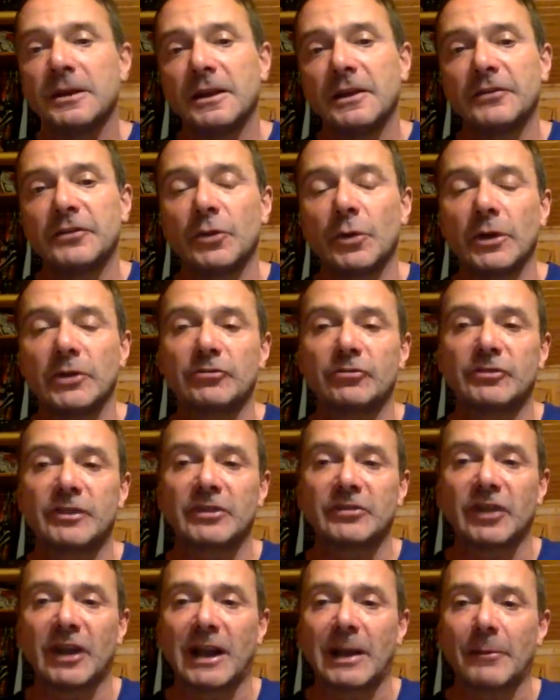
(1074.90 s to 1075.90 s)
If you're
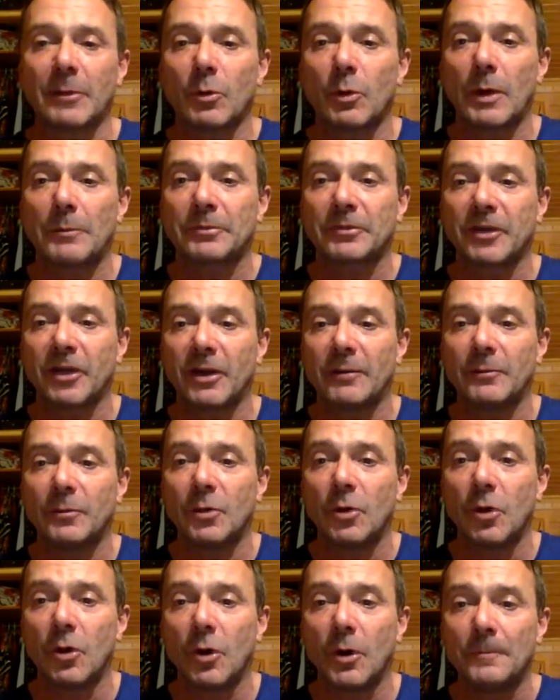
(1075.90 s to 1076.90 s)
interested, check out my website
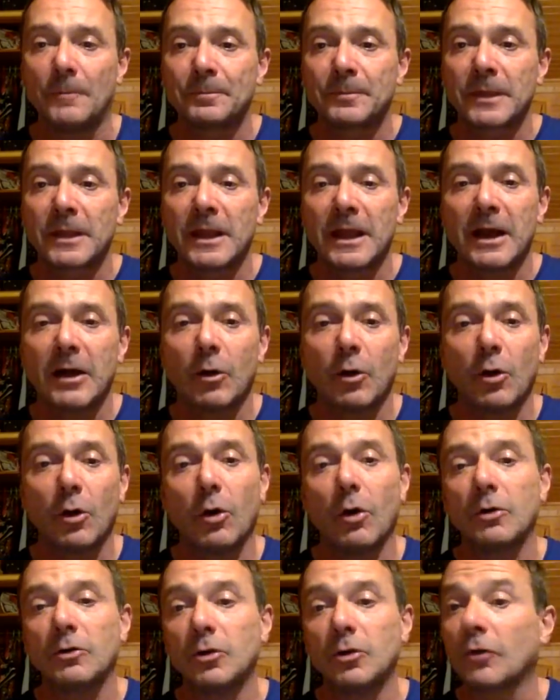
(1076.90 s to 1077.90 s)
more,
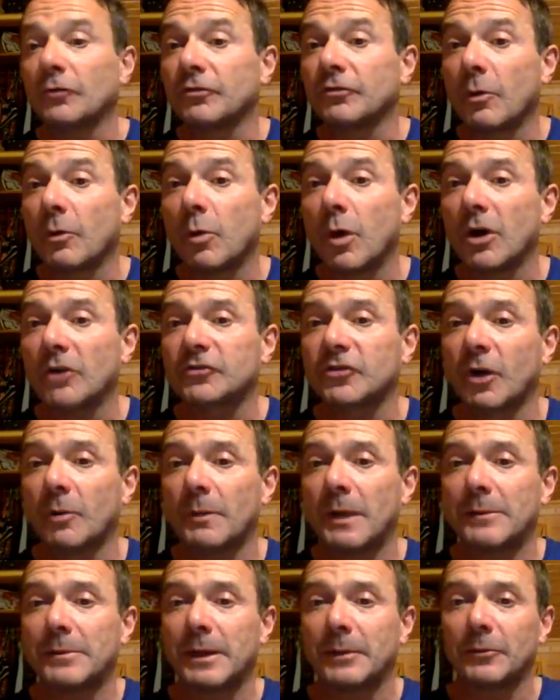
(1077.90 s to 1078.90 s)
or look for a workshop.
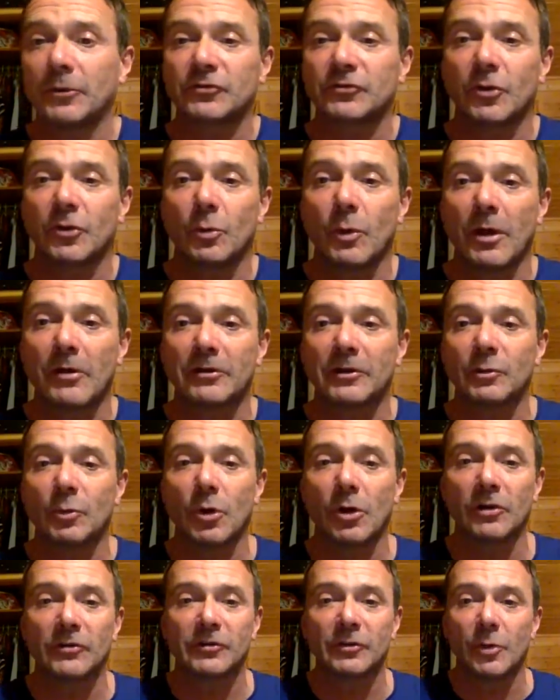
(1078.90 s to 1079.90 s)
Maybe, I'm not sure where in the
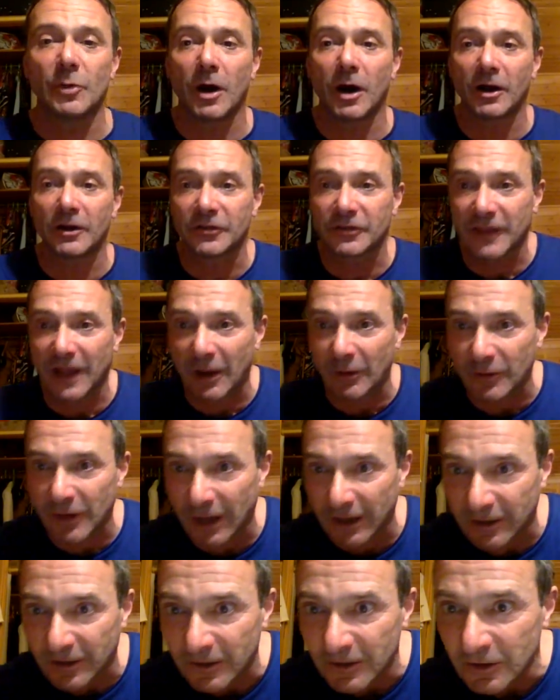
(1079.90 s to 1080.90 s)
world you are. You sound
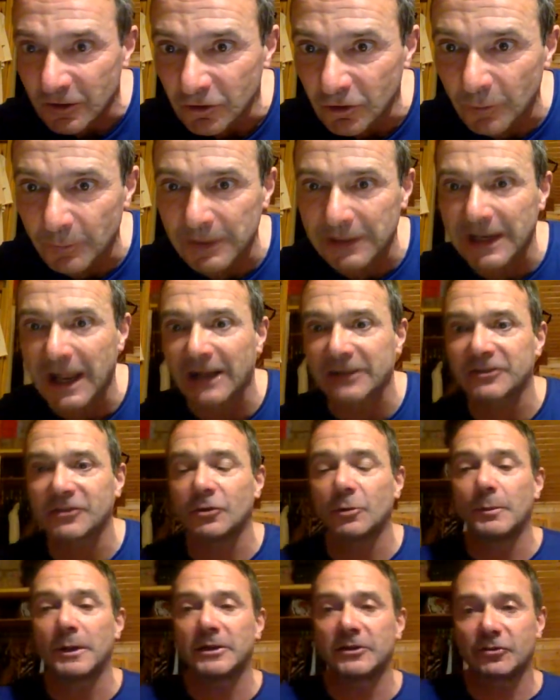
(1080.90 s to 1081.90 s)
like it could be Latin
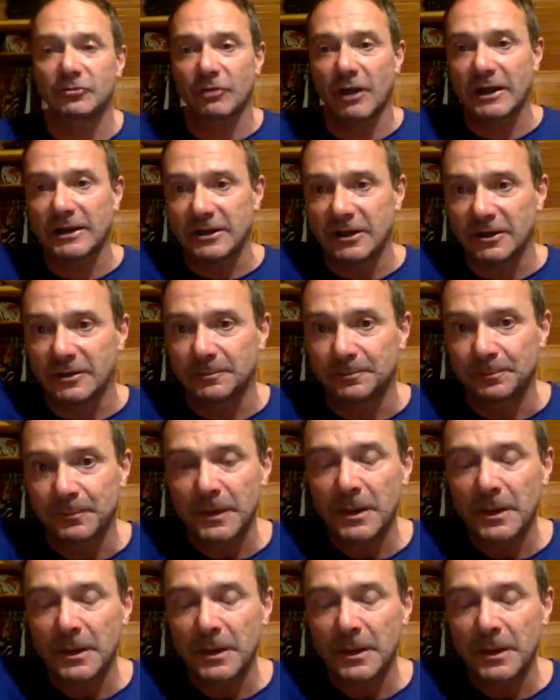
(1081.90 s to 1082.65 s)
or Mediterranean,